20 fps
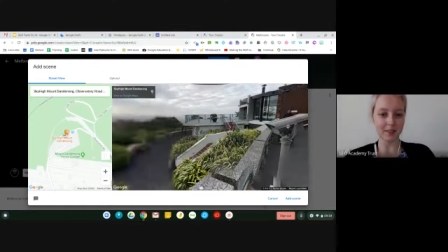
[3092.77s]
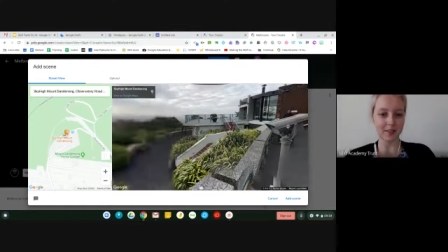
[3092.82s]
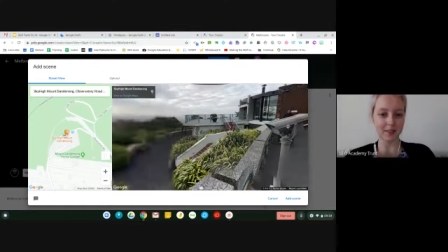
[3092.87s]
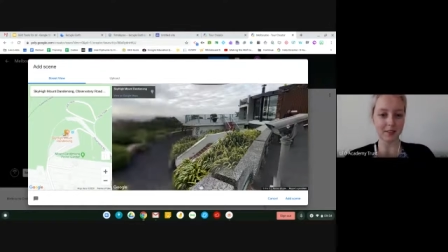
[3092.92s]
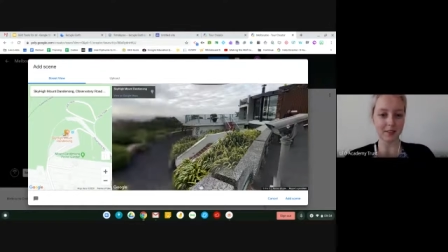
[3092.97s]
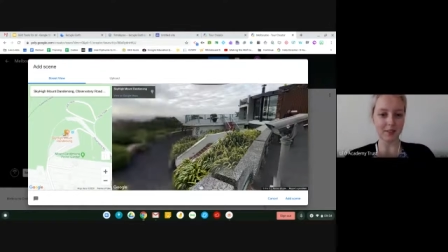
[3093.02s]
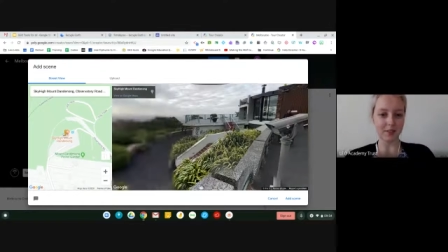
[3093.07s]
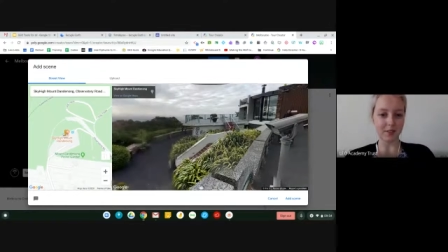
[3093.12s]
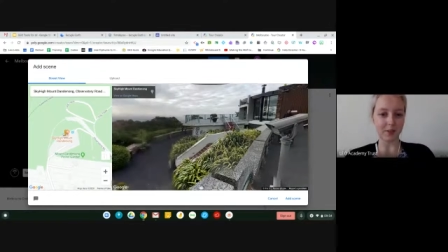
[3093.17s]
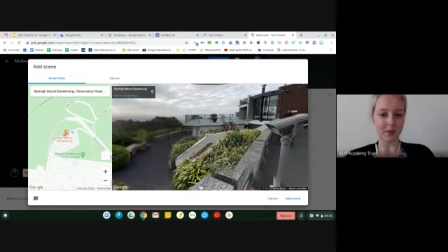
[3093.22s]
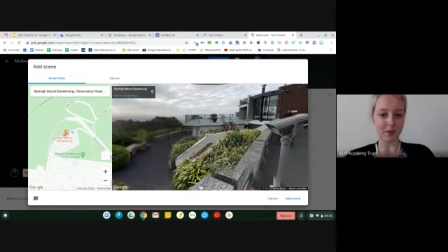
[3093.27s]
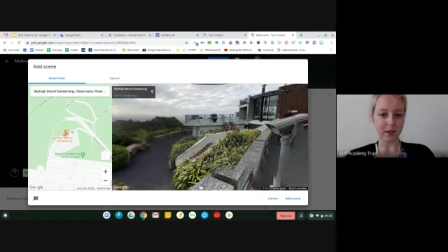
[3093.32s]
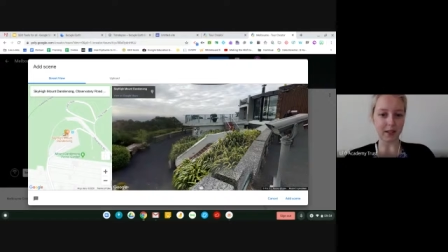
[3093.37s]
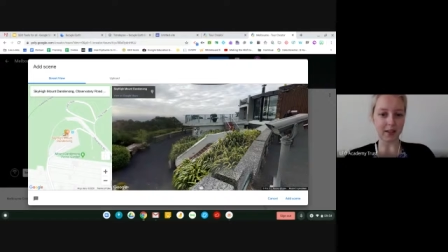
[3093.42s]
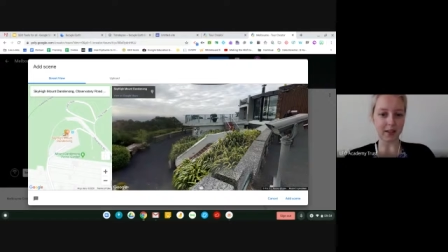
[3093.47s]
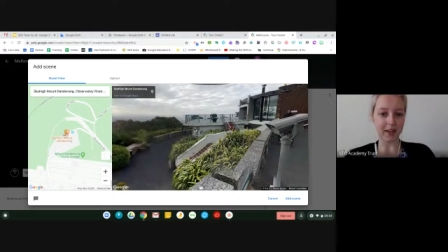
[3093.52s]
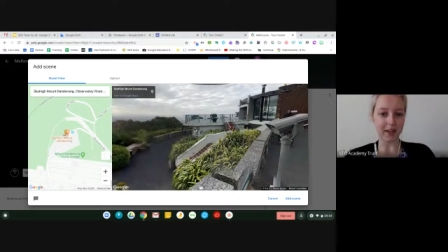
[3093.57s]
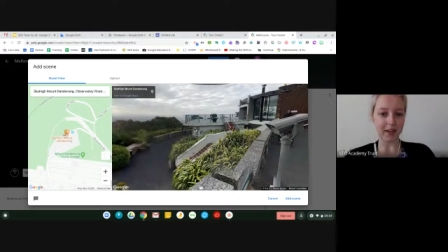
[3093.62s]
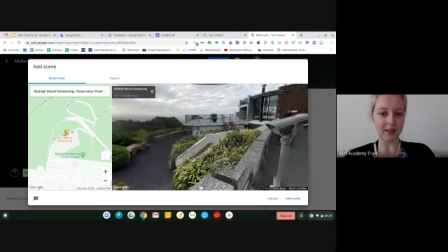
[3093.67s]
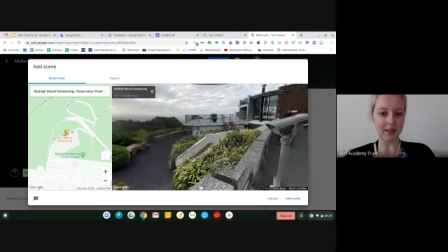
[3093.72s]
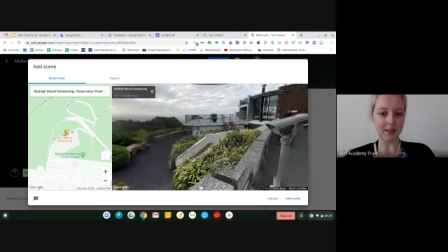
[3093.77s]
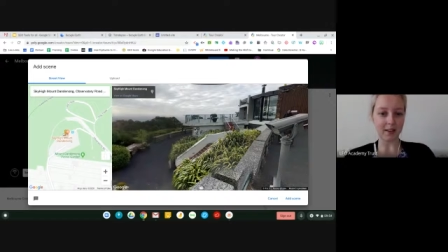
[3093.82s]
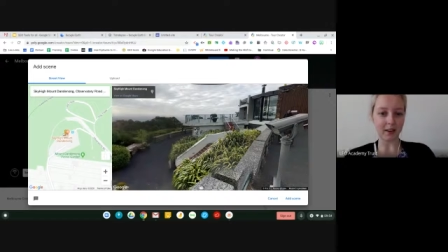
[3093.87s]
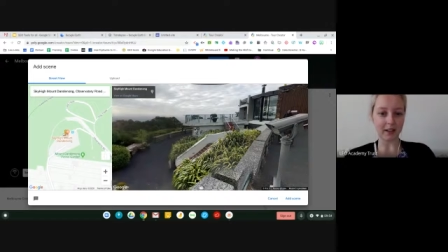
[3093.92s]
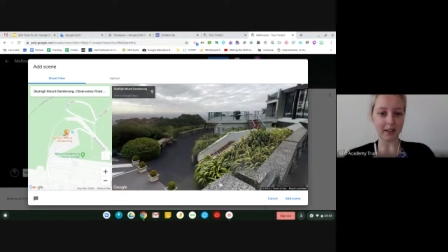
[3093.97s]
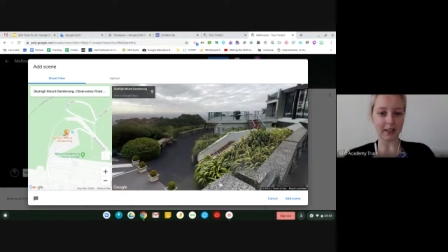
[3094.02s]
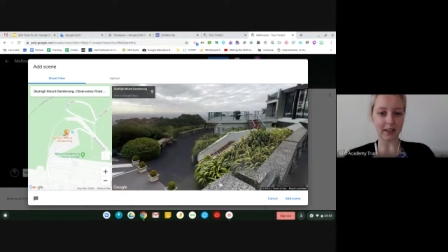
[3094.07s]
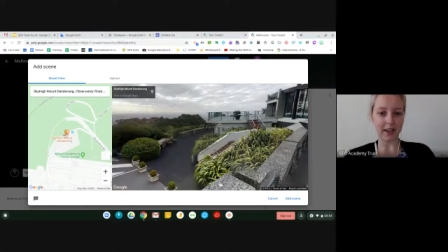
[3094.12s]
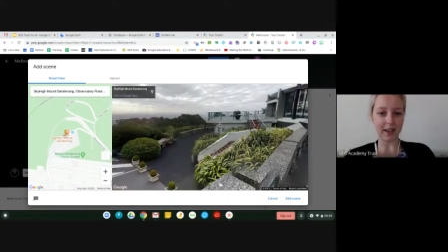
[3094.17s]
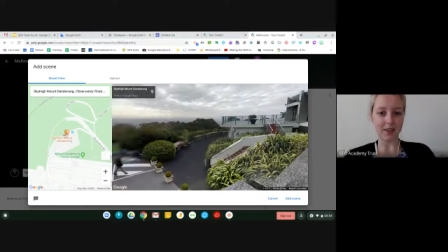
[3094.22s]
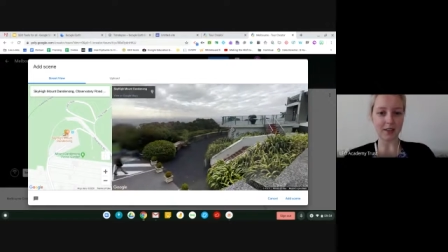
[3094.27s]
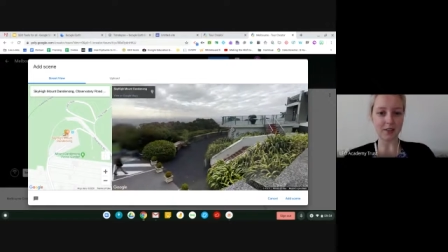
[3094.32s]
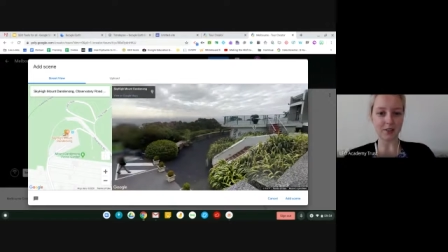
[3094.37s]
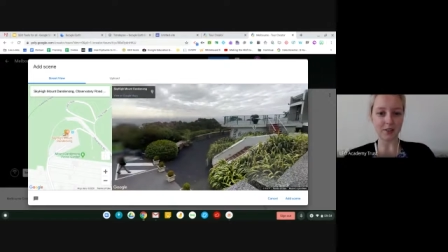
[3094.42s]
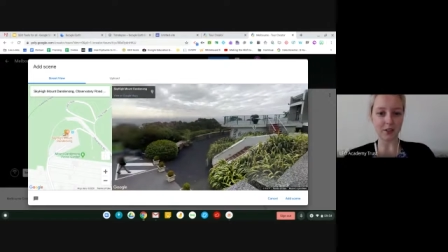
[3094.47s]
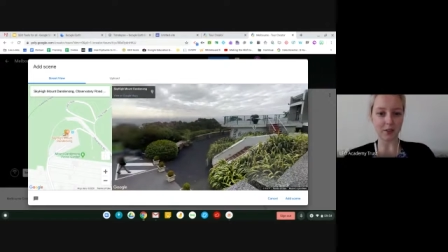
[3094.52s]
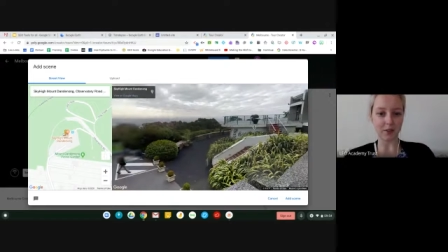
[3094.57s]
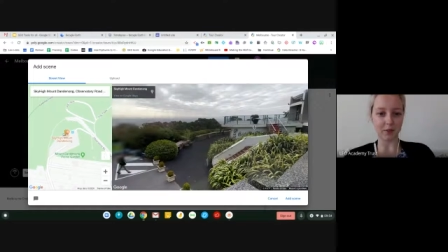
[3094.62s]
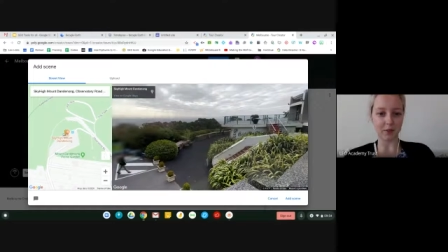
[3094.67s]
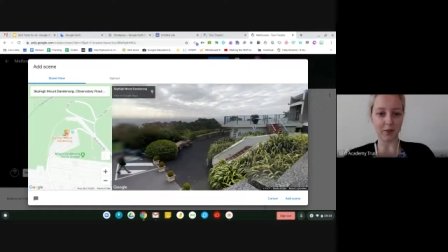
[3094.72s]
So for again, I can
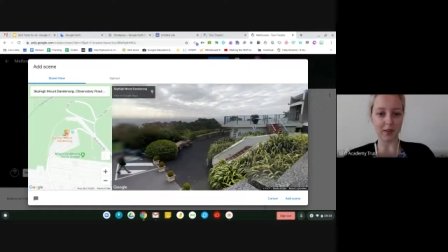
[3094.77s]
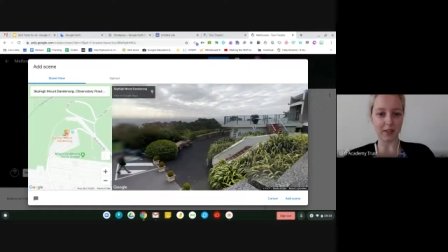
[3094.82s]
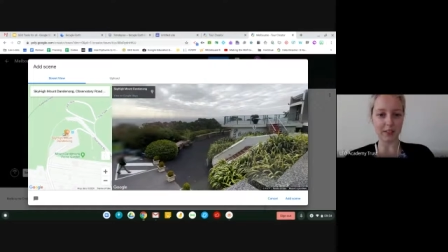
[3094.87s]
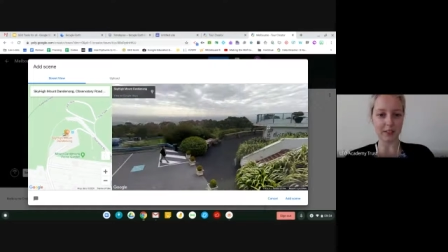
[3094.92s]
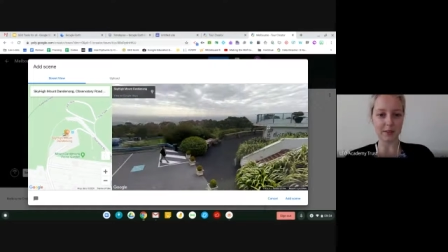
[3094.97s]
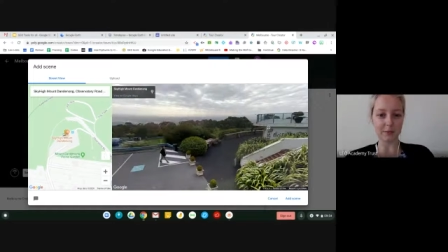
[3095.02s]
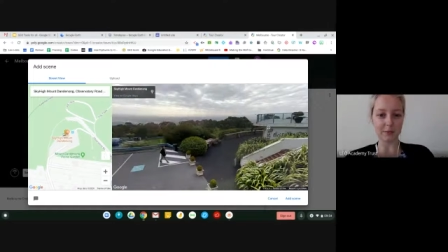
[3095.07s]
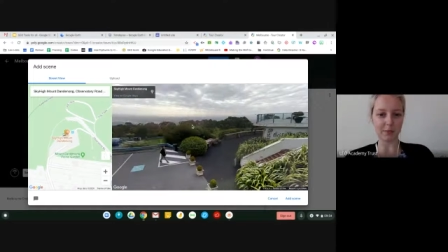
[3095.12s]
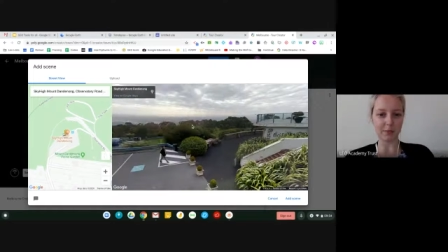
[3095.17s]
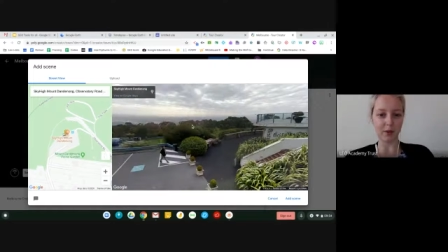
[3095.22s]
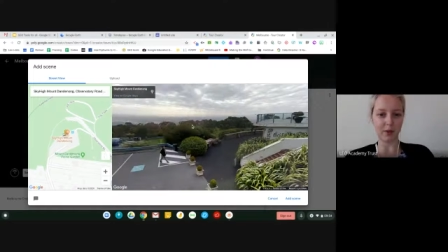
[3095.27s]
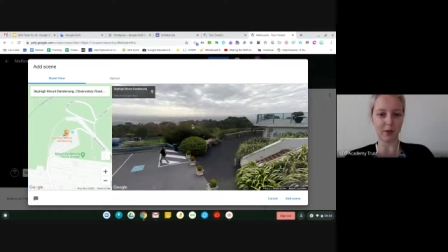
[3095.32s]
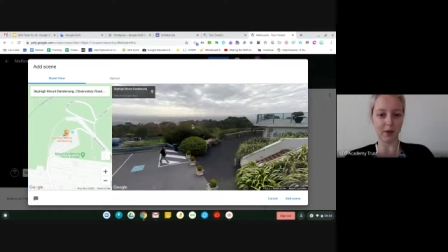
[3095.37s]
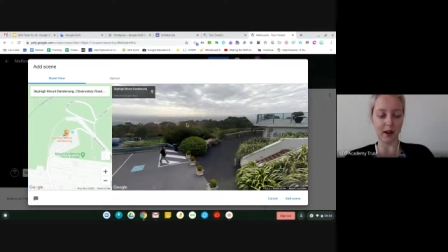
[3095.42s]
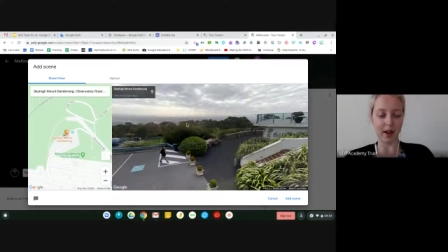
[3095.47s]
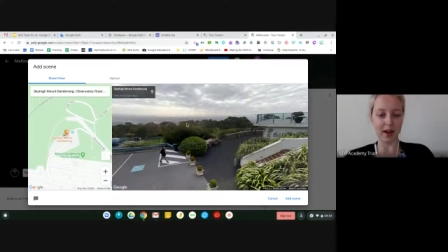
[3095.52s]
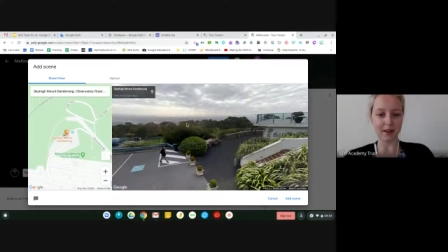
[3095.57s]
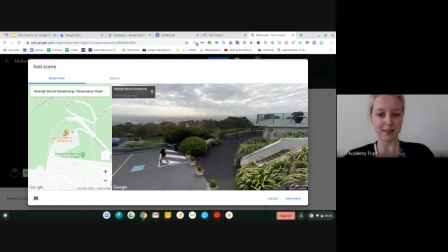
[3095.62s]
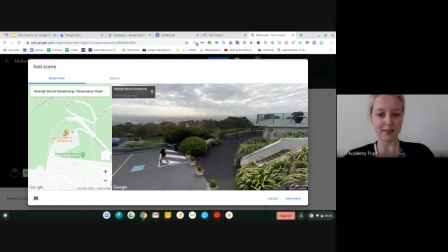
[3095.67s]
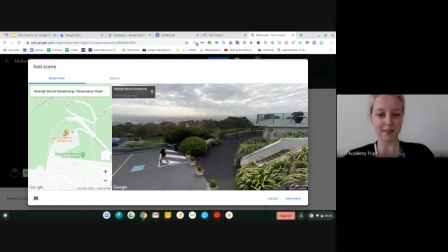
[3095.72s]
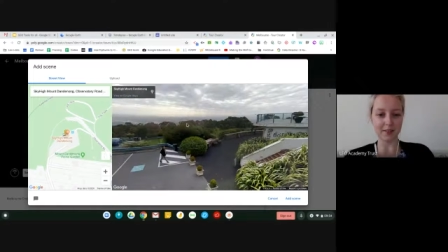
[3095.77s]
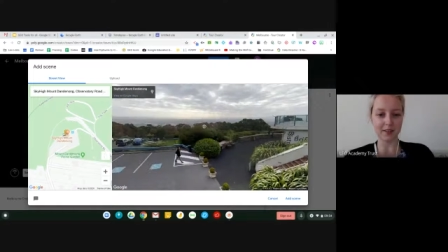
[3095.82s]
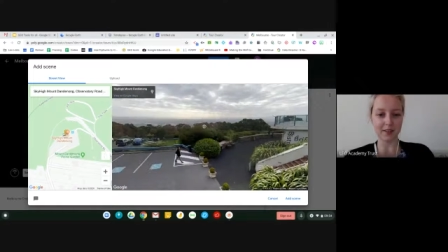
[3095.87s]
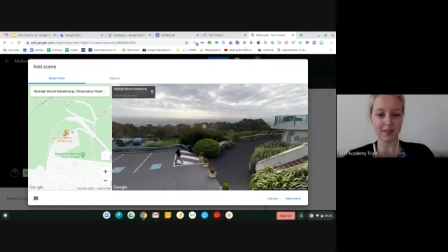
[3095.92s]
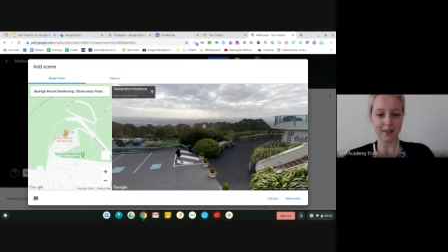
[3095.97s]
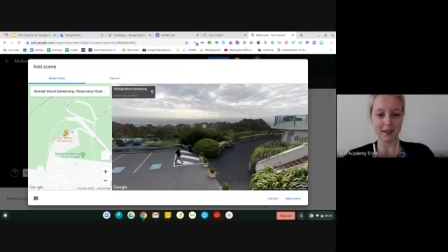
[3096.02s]
sort of explore out